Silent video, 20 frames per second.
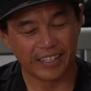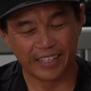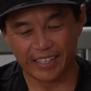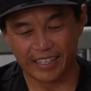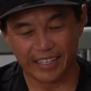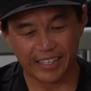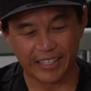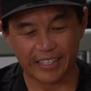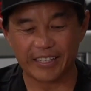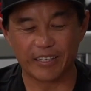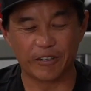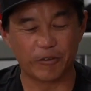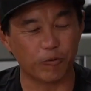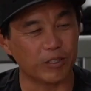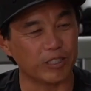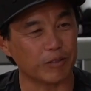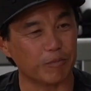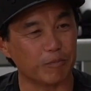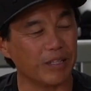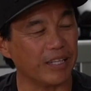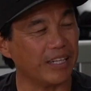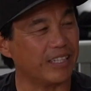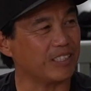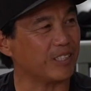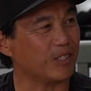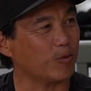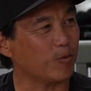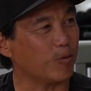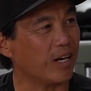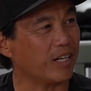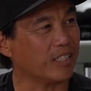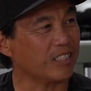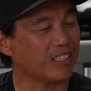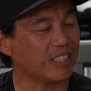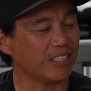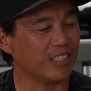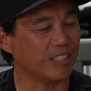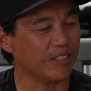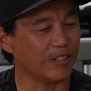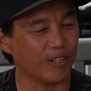and it was a pleasure
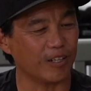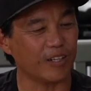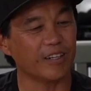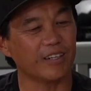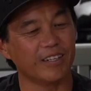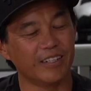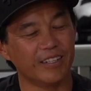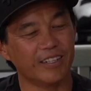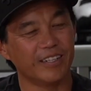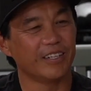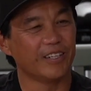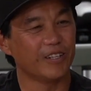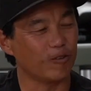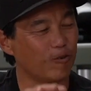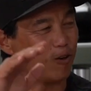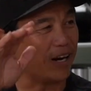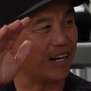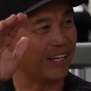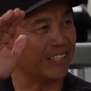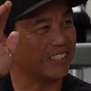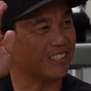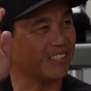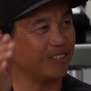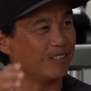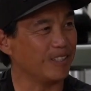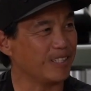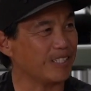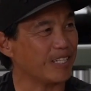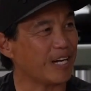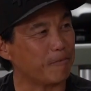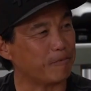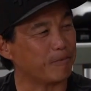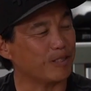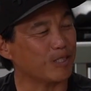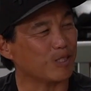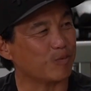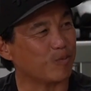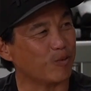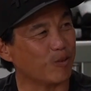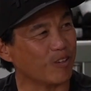watching your rise to the top of
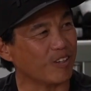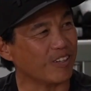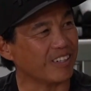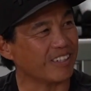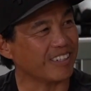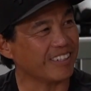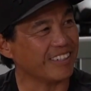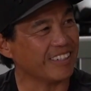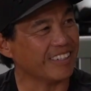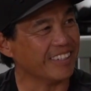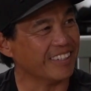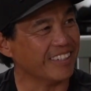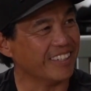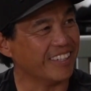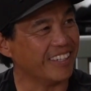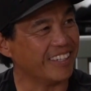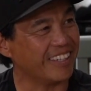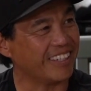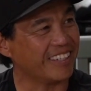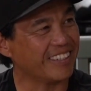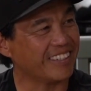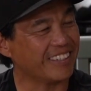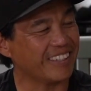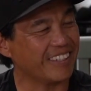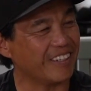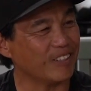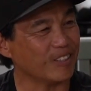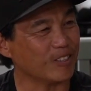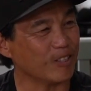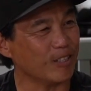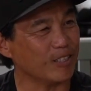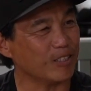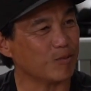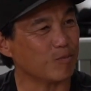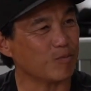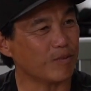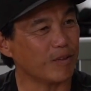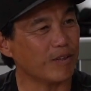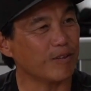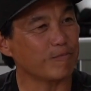the sport. And uh, I was always
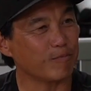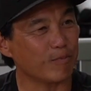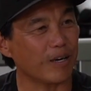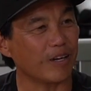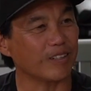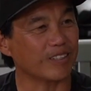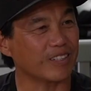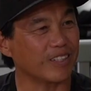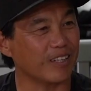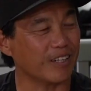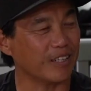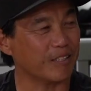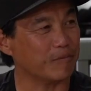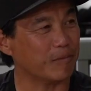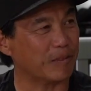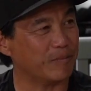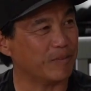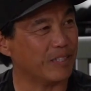proud to call you my